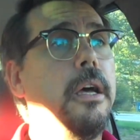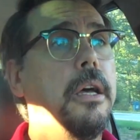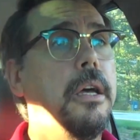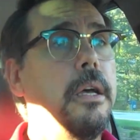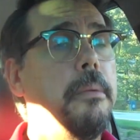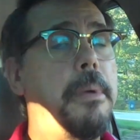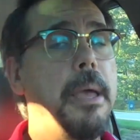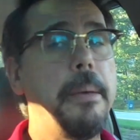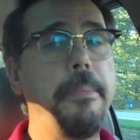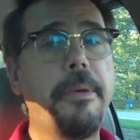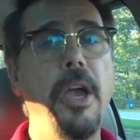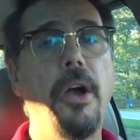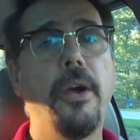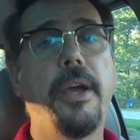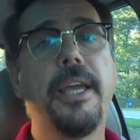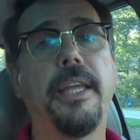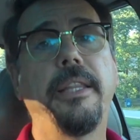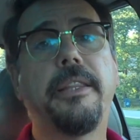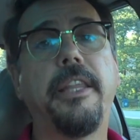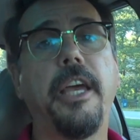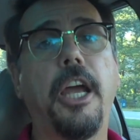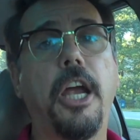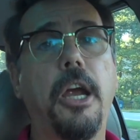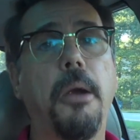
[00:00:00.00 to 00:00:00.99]
Maybe I'll
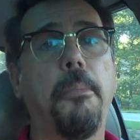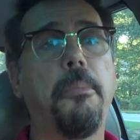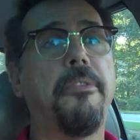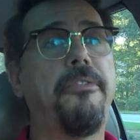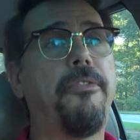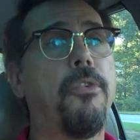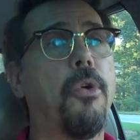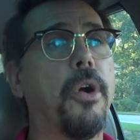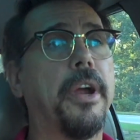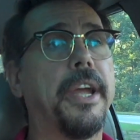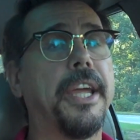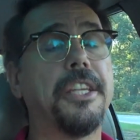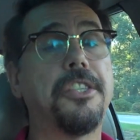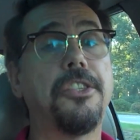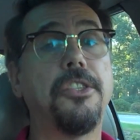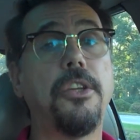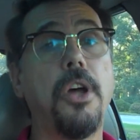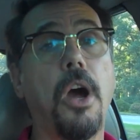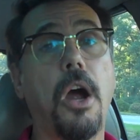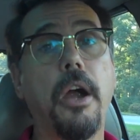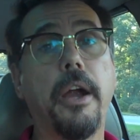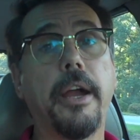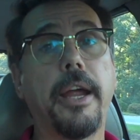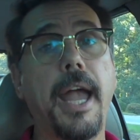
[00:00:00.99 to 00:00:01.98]
get there before it gets
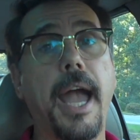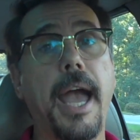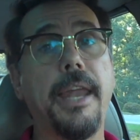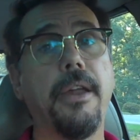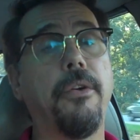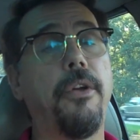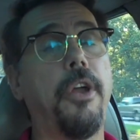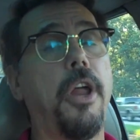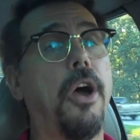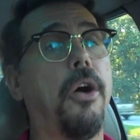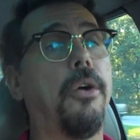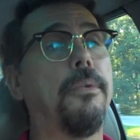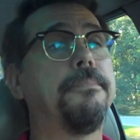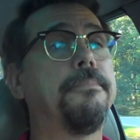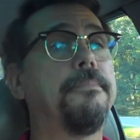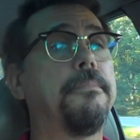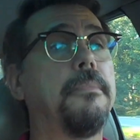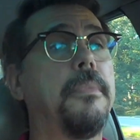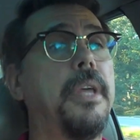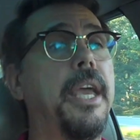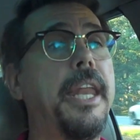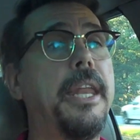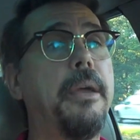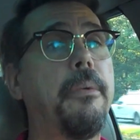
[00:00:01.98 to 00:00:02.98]
dark. I don't know.
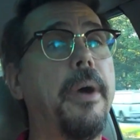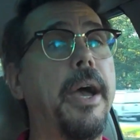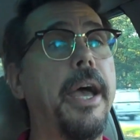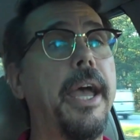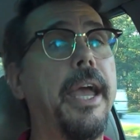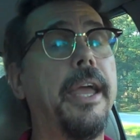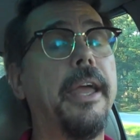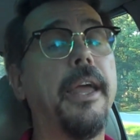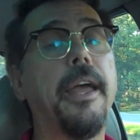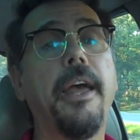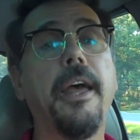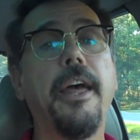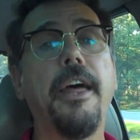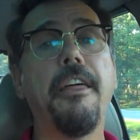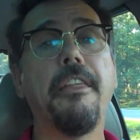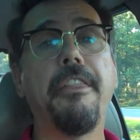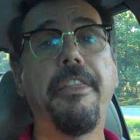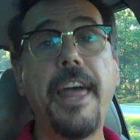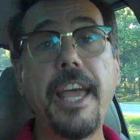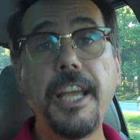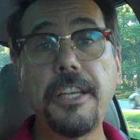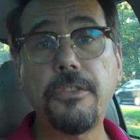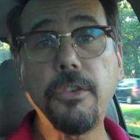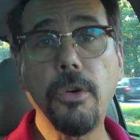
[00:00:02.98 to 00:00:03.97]
Anyway,
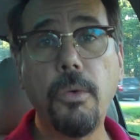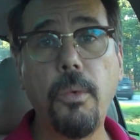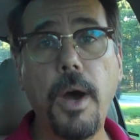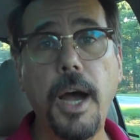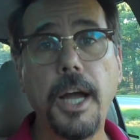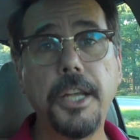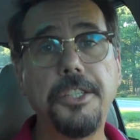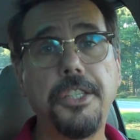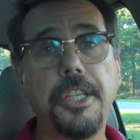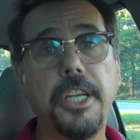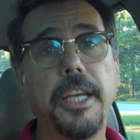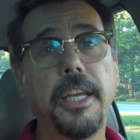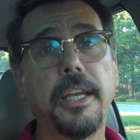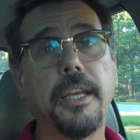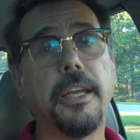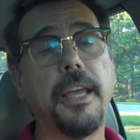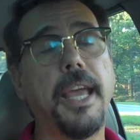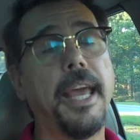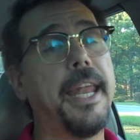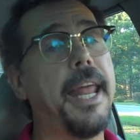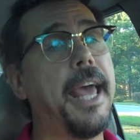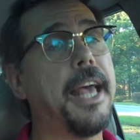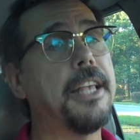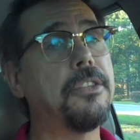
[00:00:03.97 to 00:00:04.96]
thanks for watching,
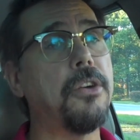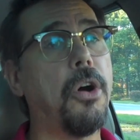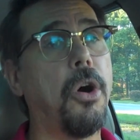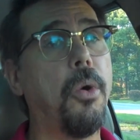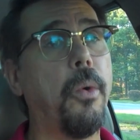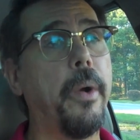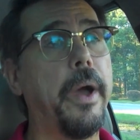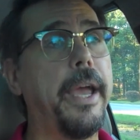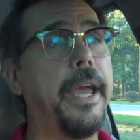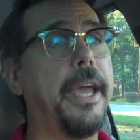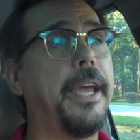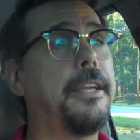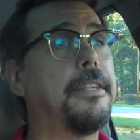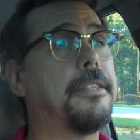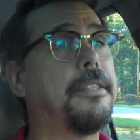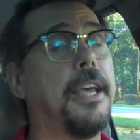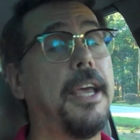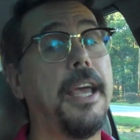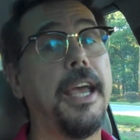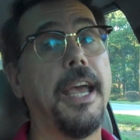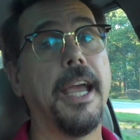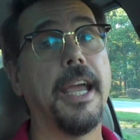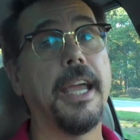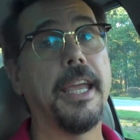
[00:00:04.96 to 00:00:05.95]
and as always,
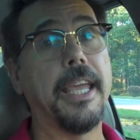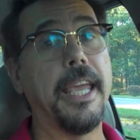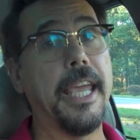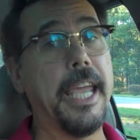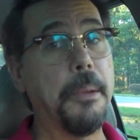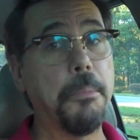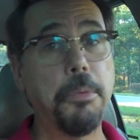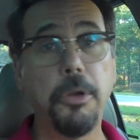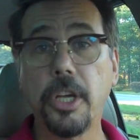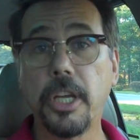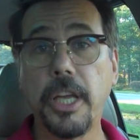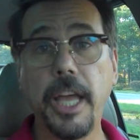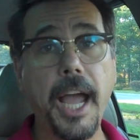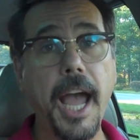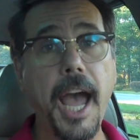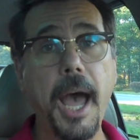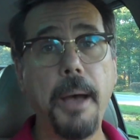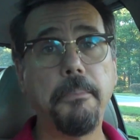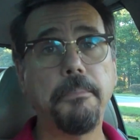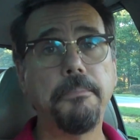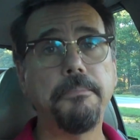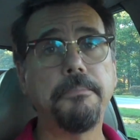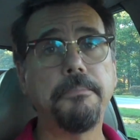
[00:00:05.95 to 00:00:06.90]
keep looking up.